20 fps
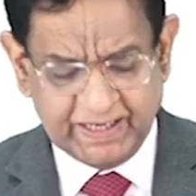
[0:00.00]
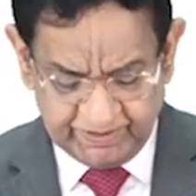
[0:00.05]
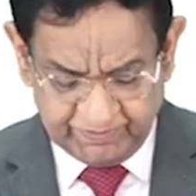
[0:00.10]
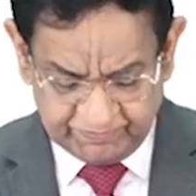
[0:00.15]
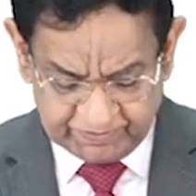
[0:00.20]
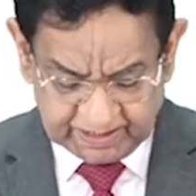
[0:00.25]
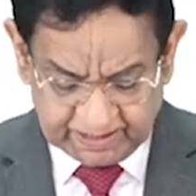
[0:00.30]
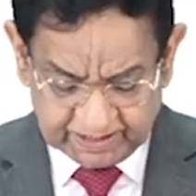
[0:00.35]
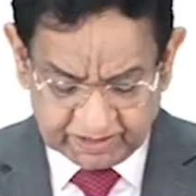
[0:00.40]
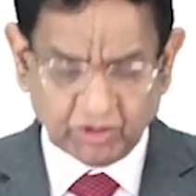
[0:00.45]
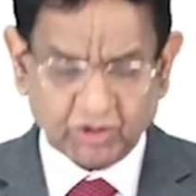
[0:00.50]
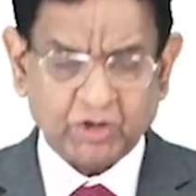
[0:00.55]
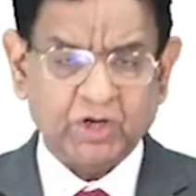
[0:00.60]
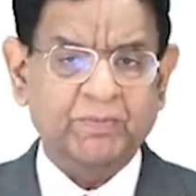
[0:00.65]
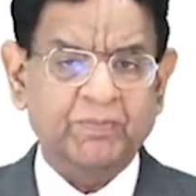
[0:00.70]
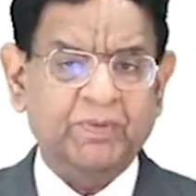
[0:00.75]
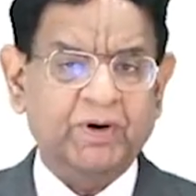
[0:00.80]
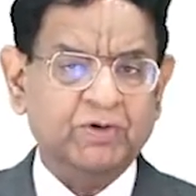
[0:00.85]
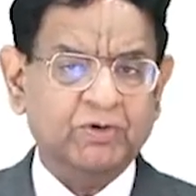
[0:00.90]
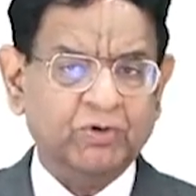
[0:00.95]
If they are
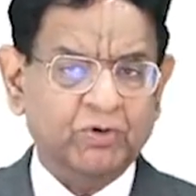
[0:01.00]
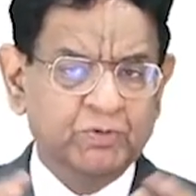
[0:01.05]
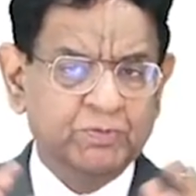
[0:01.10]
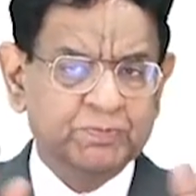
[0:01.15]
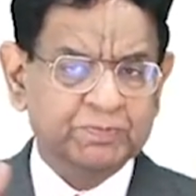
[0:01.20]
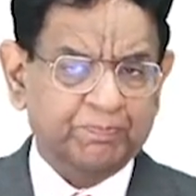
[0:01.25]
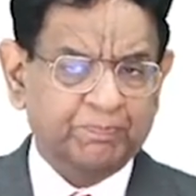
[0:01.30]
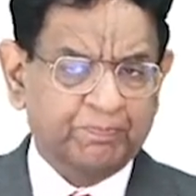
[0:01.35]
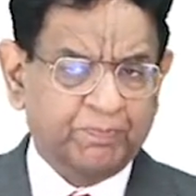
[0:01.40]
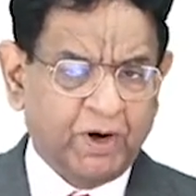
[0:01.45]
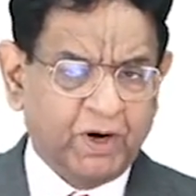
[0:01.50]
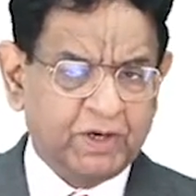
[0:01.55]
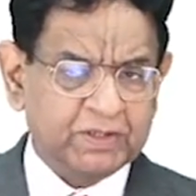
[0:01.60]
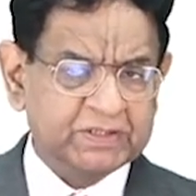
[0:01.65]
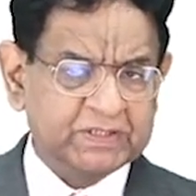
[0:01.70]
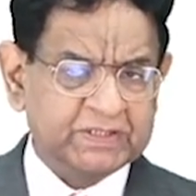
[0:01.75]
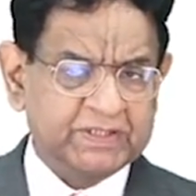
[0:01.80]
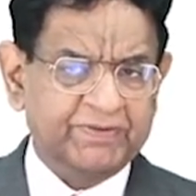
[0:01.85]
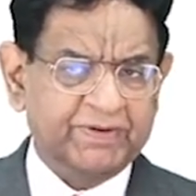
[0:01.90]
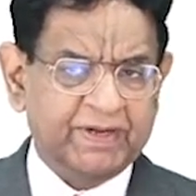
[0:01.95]
talking about Coombs
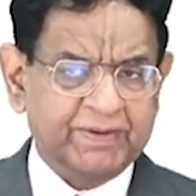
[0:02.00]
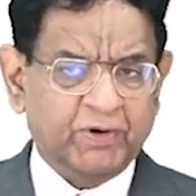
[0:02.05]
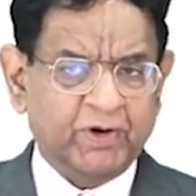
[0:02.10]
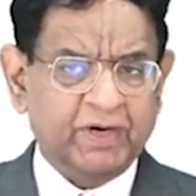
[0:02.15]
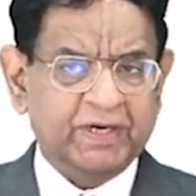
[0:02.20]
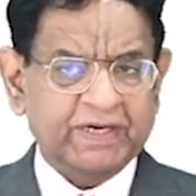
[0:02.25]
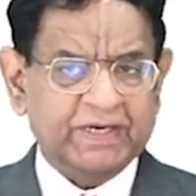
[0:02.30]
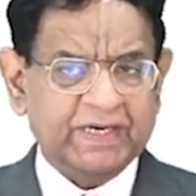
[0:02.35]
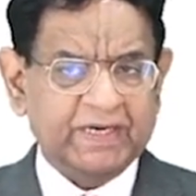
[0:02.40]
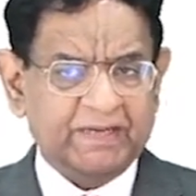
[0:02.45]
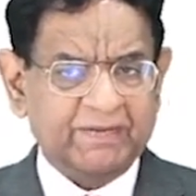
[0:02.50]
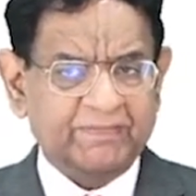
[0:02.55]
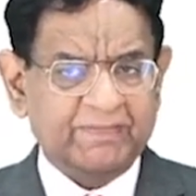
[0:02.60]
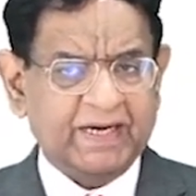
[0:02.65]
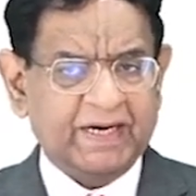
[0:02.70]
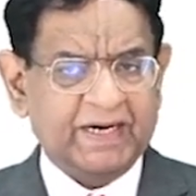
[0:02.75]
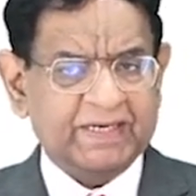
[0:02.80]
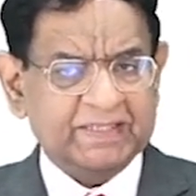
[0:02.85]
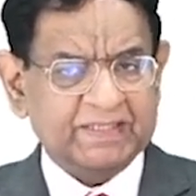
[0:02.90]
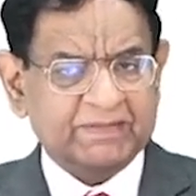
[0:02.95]
positive hemolytic
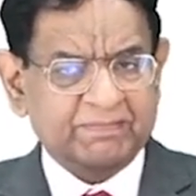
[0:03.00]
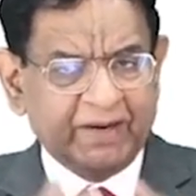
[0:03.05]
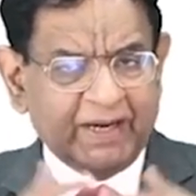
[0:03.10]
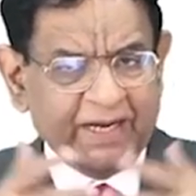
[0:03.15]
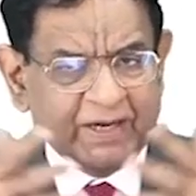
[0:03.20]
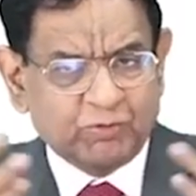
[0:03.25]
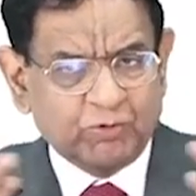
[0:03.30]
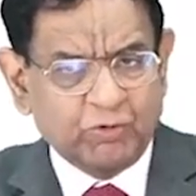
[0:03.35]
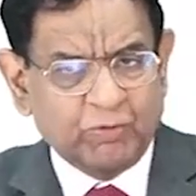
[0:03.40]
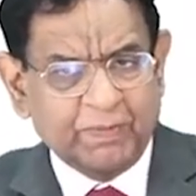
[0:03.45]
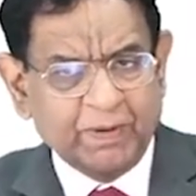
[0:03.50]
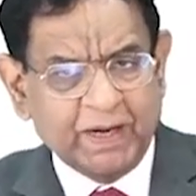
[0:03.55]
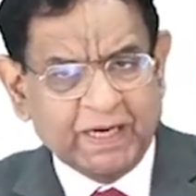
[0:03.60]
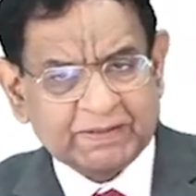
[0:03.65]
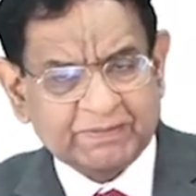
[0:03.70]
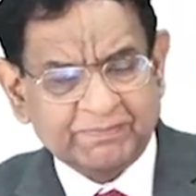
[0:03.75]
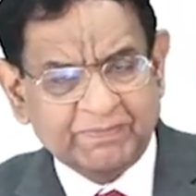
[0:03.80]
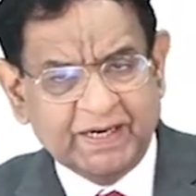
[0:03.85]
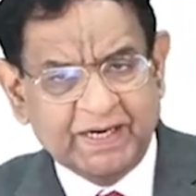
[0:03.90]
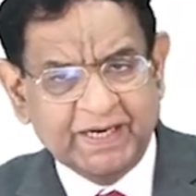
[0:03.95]
anemia, it is
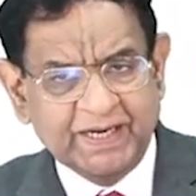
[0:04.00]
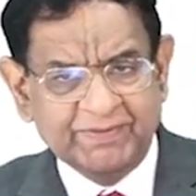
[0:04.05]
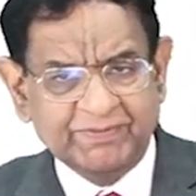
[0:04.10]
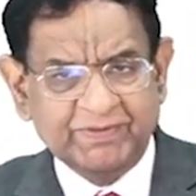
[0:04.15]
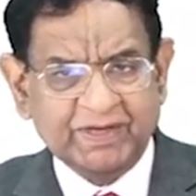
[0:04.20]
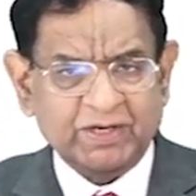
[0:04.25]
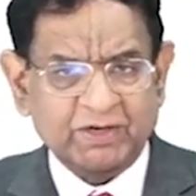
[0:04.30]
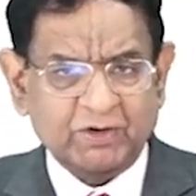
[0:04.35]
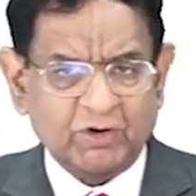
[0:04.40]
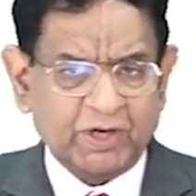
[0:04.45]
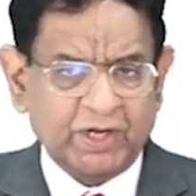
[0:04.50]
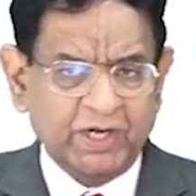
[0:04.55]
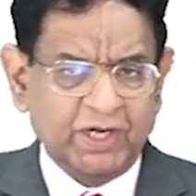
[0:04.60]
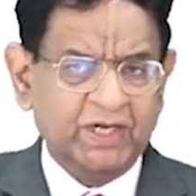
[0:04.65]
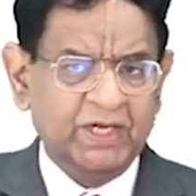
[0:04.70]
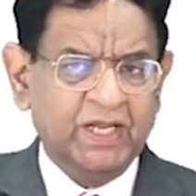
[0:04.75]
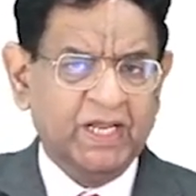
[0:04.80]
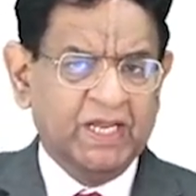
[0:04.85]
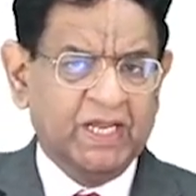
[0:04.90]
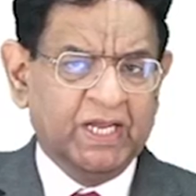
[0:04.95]
mycoplasma. If they are talking
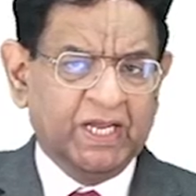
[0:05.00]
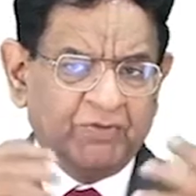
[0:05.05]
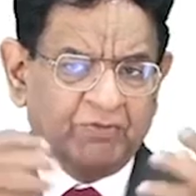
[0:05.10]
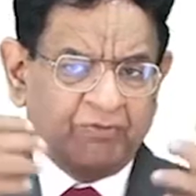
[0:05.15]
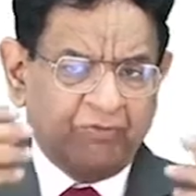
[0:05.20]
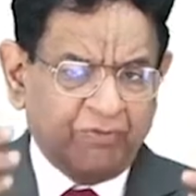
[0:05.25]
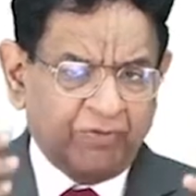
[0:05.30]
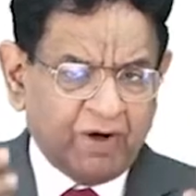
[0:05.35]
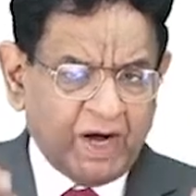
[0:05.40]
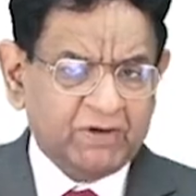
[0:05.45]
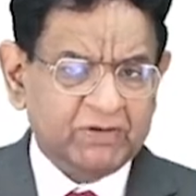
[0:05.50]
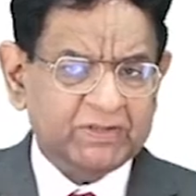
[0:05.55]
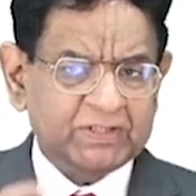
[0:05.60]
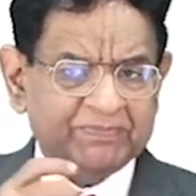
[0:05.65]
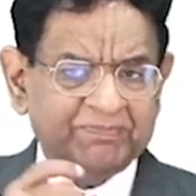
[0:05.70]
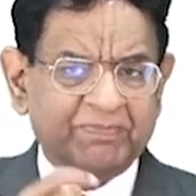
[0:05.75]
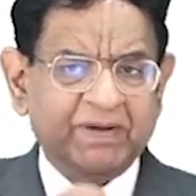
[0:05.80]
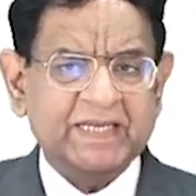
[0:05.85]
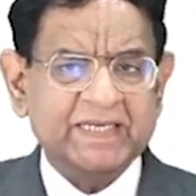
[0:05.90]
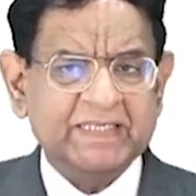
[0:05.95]
foul
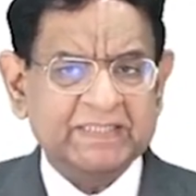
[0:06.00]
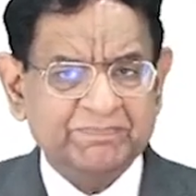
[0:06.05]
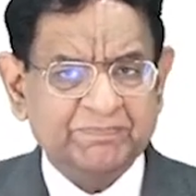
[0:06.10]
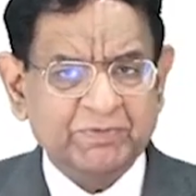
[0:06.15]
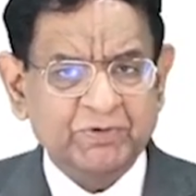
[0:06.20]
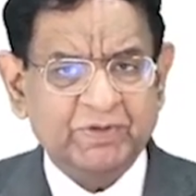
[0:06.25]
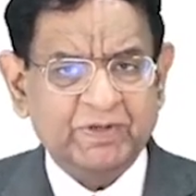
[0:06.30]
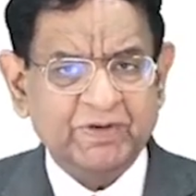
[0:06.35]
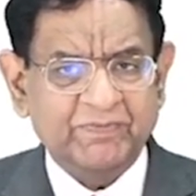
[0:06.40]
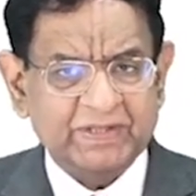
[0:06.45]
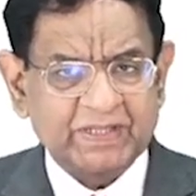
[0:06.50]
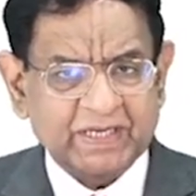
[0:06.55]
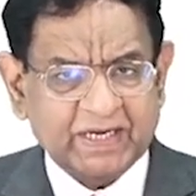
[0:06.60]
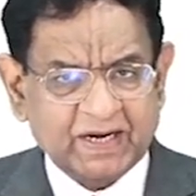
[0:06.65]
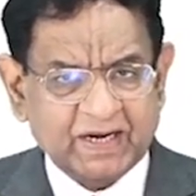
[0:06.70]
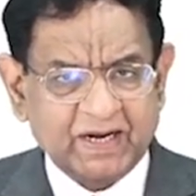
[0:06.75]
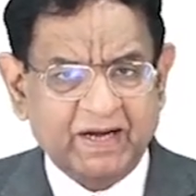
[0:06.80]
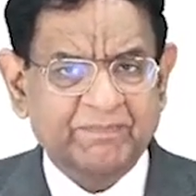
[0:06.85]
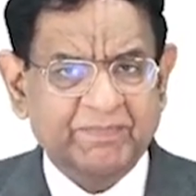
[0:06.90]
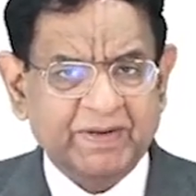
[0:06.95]
smelling sputum with the
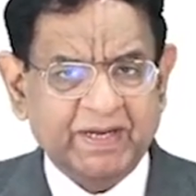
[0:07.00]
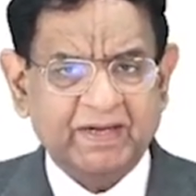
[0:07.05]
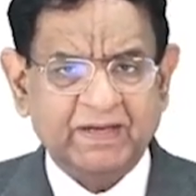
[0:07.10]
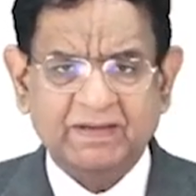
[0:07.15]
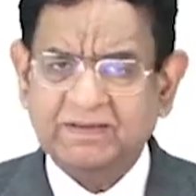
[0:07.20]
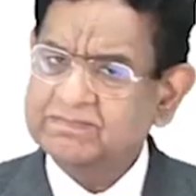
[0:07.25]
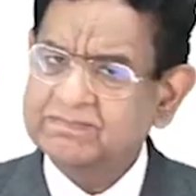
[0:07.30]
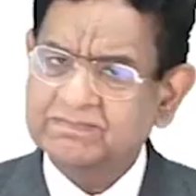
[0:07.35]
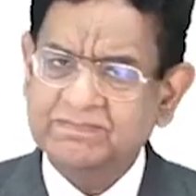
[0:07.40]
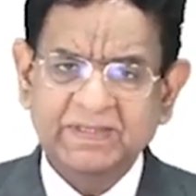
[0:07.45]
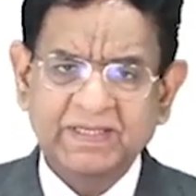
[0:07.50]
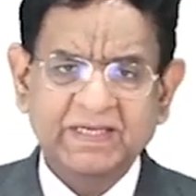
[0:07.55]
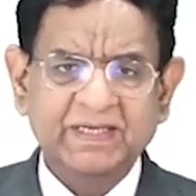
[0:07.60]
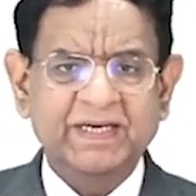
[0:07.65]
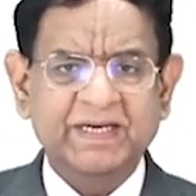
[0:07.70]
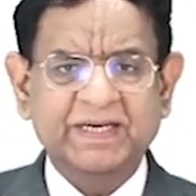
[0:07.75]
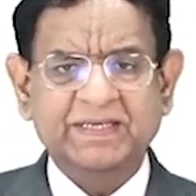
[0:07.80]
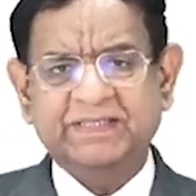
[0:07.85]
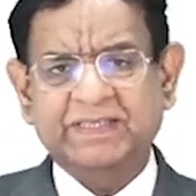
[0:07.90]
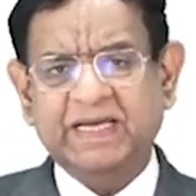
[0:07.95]
clubbing,
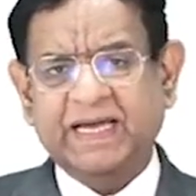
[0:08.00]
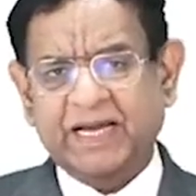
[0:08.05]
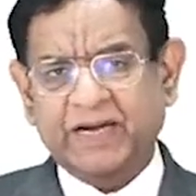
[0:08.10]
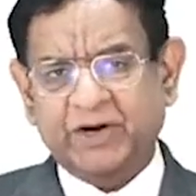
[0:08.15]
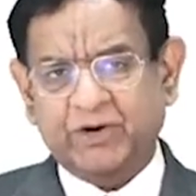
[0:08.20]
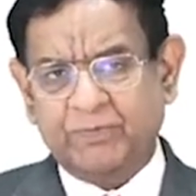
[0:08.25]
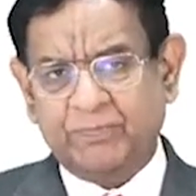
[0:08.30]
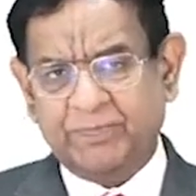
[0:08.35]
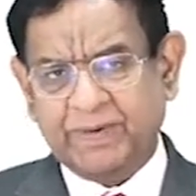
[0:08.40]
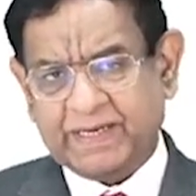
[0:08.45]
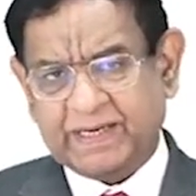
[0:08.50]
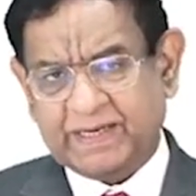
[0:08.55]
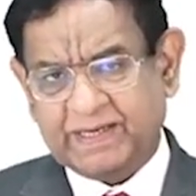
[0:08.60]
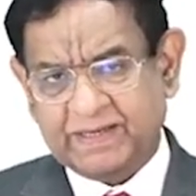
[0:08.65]
it's anaerobic